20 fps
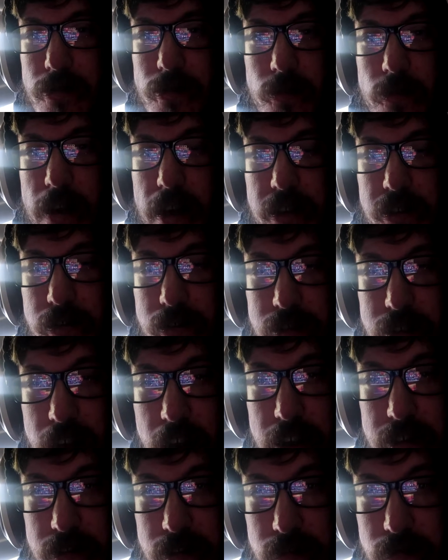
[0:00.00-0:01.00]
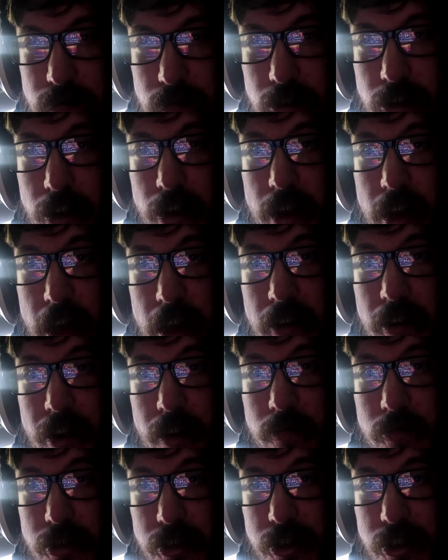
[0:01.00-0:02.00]
do exercise if you're gonna end
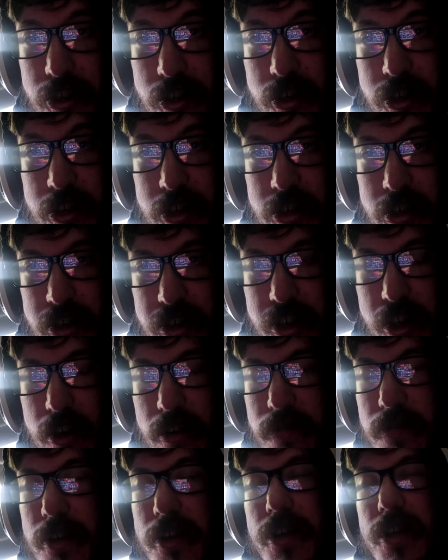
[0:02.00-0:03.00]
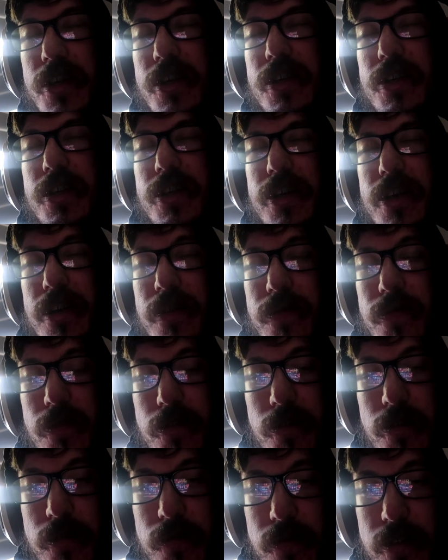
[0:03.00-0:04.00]
up just hurting yourself. If
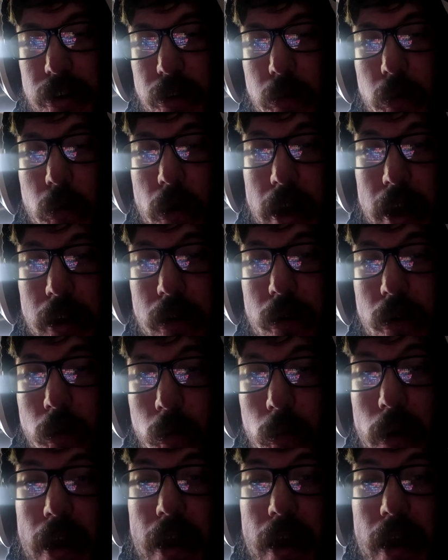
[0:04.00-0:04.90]
you can wait,